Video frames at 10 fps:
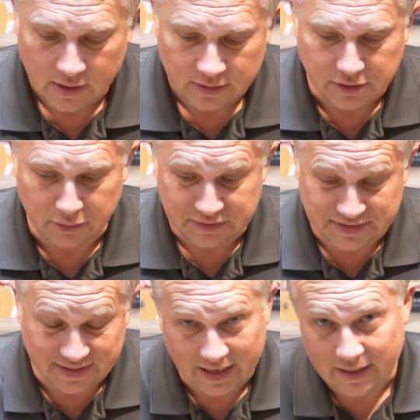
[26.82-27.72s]
So
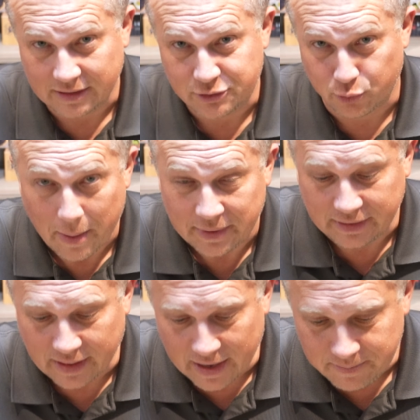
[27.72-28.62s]
today, let's remedy
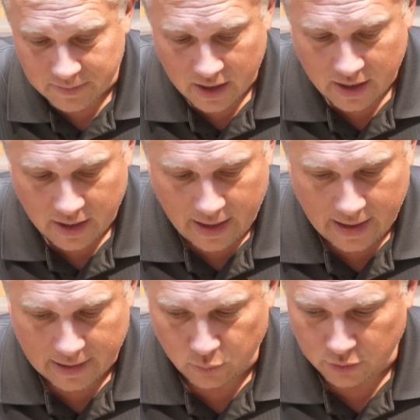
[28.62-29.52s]
that,
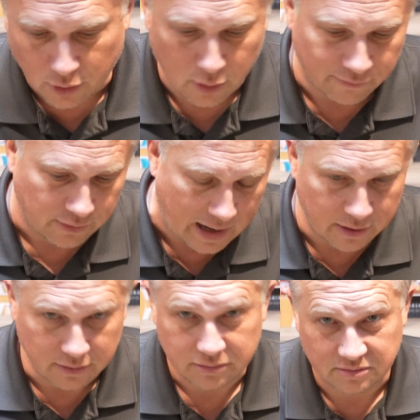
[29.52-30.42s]
and we'll go over
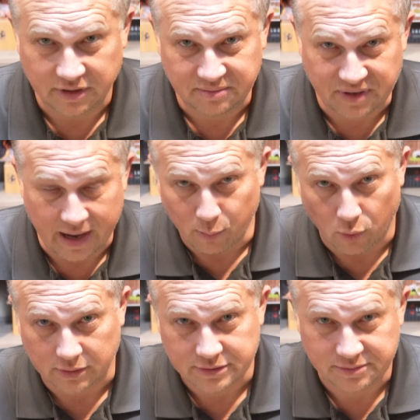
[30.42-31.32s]
how the game
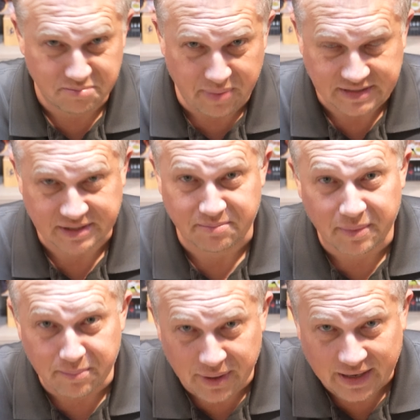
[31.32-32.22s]
works, basic
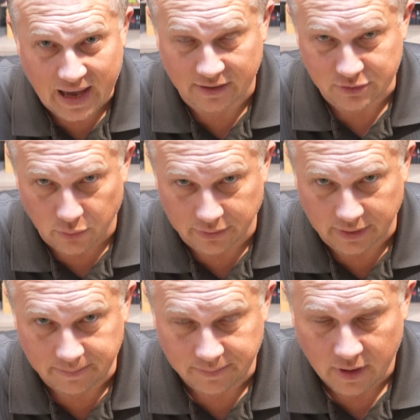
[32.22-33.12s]
mechanics only.
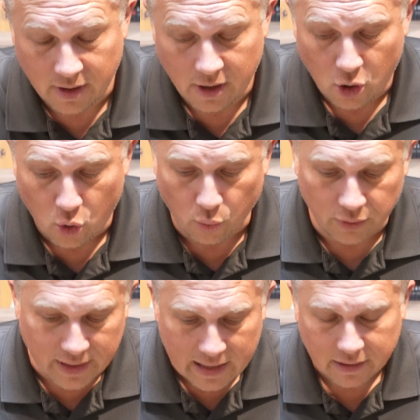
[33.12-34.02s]
We're
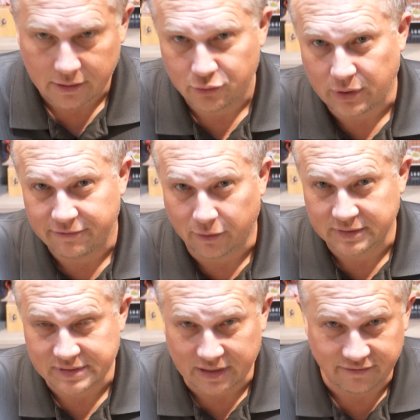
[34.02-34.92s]
not going to try to
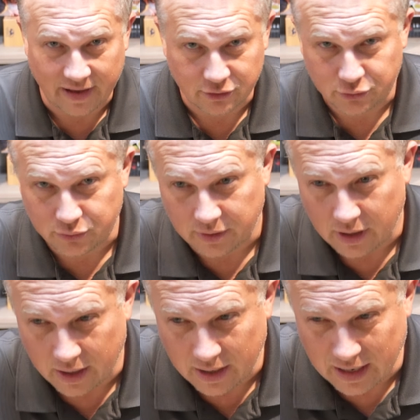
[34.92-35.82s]
focus on advanced
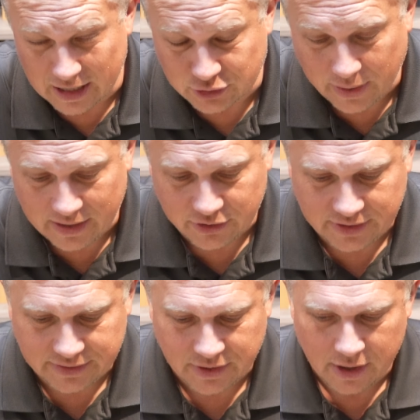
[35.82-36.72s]

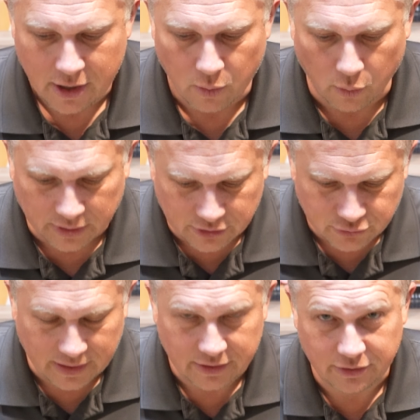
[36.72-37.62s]
strategies. What we're going to
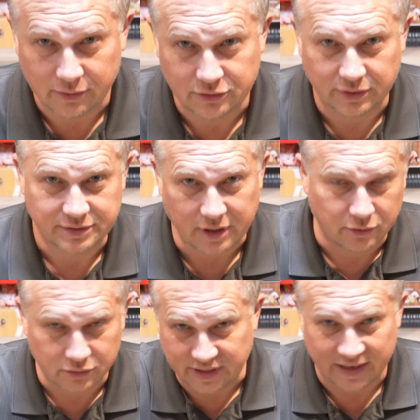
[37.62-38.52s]
try to do is just
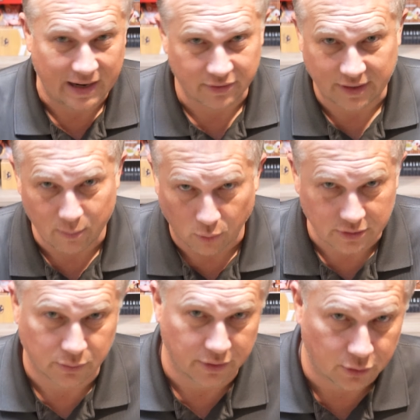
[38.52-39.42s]
understand how the game works
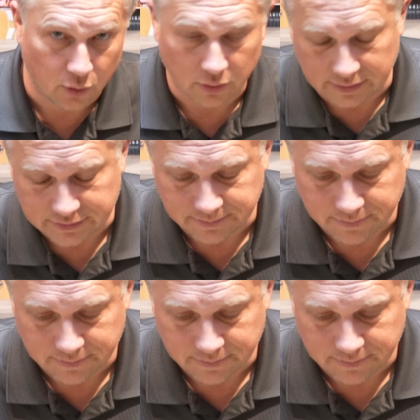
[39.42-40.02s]
and what the goal is.